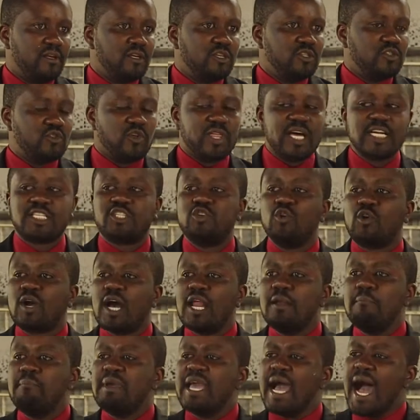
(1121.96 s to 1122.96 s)
so that you
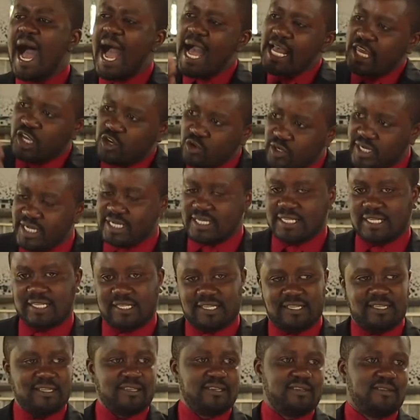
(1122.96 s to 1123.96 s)
can be
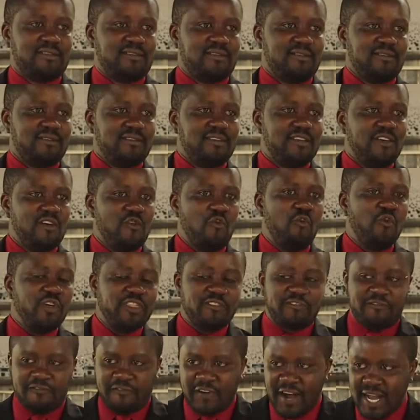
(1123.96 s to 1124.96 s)
accurate
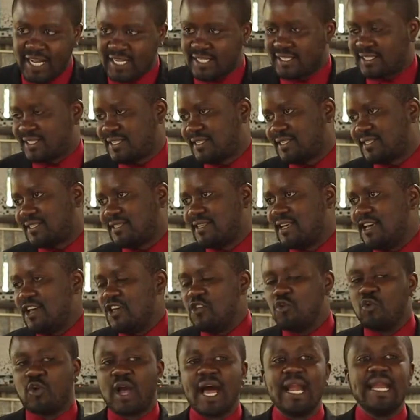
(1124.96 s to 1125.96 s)
with facts.
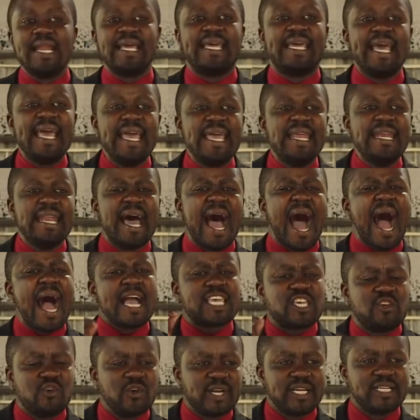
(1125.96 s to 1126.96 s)
You can gain
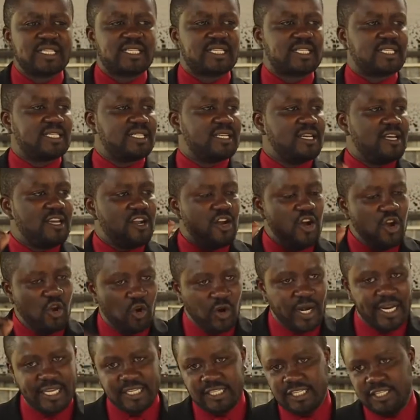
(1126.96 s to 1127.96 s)
accurate
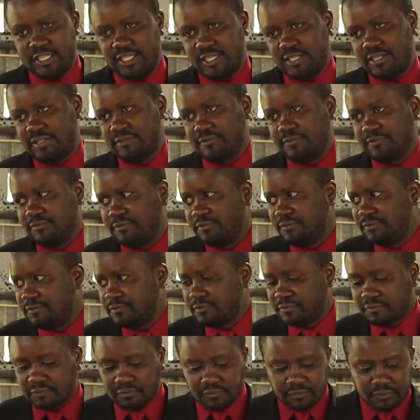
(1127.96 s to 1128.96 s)
knowledge.
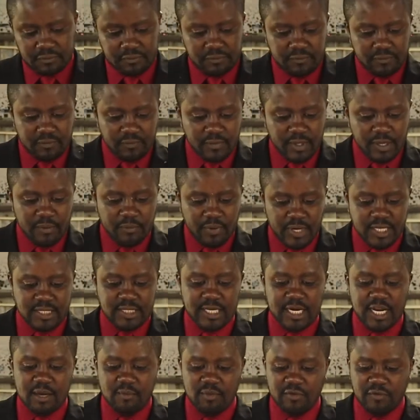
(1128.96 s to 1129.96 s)
Praise
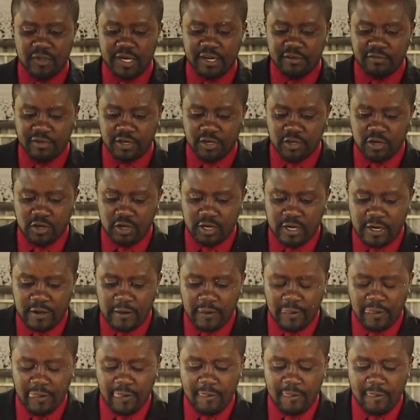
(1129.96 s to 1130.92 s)
the name of the living God.